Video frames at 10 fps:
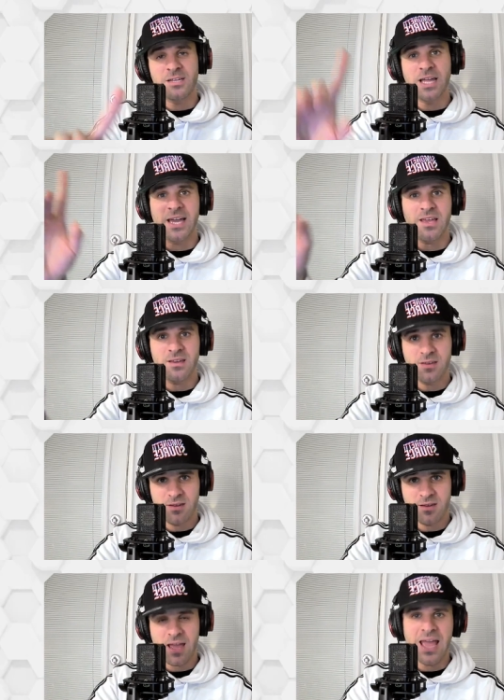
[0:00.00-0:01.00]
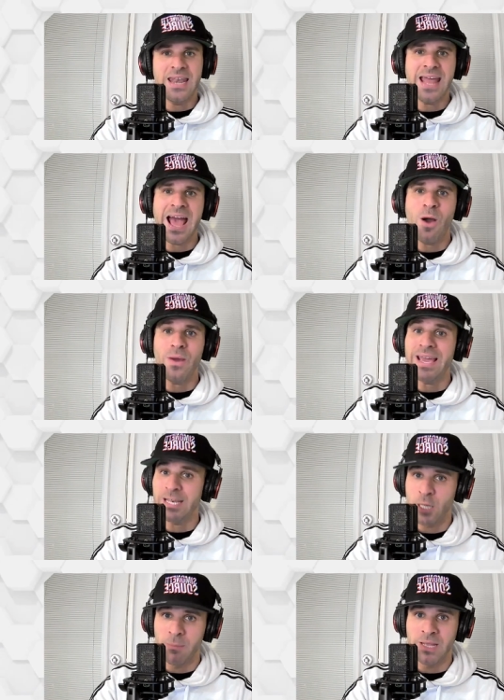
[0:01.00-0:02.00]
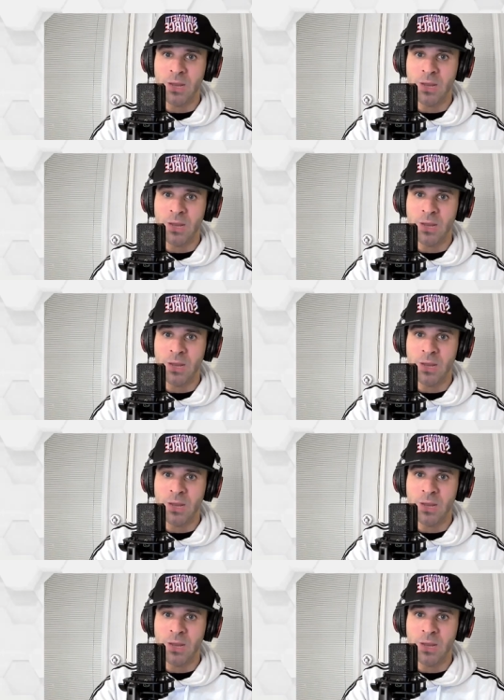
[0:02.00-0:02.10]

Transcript: A, and now in double A